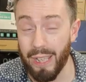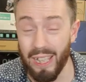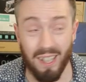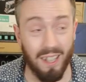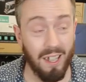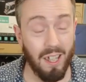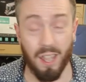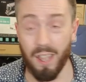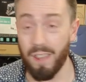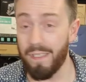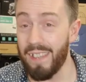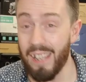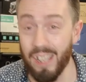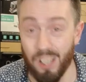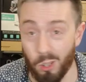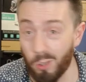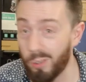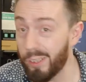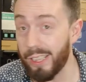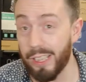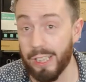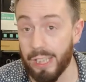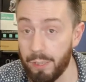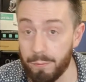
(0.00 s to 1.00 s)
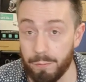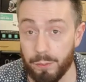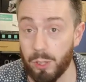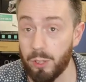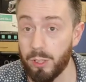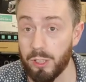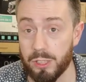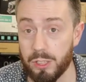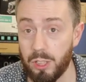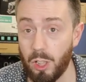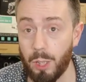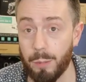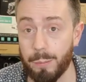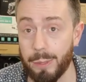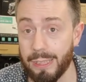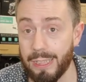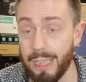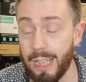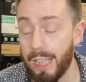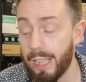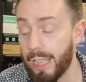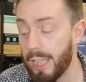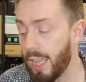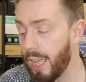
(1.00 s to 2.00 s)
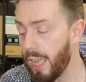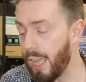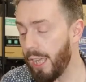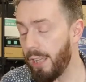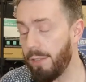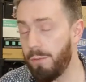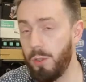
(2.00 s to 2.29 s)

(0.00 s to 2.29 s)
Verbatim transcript: through it, they're not going to give you the time of day.